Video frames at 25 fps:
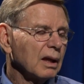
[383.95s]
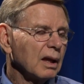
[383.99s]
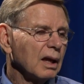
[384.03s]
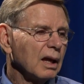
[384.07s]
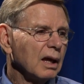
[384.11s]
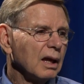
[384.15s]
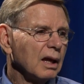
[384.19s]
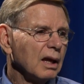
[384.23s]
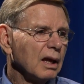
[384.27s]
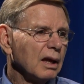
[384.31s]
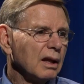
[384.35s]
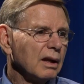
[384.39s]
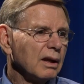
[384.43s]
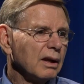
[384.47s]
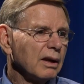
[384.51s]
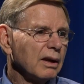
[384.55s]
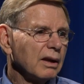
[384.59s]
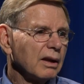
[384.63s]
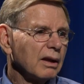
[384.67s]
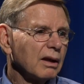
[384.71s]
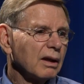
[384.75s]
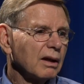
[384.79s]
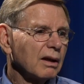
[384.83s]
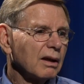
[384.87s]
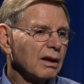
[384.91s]

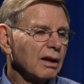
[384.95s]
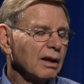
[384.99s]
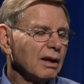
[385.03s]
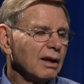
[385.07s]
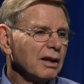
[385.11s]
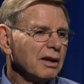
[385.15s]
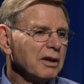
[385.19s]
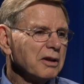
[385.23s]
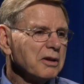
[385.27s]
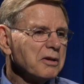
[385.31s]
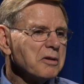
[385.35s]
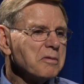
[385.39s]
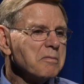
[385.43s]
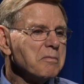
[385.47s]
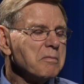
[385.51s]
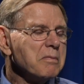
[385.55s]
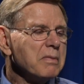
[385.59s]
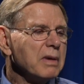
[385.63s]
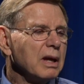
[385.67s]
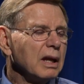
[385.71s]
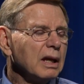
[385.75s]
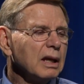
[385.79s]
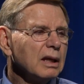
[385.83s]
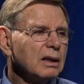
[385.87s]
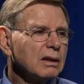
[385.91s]
And
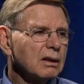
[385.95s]
many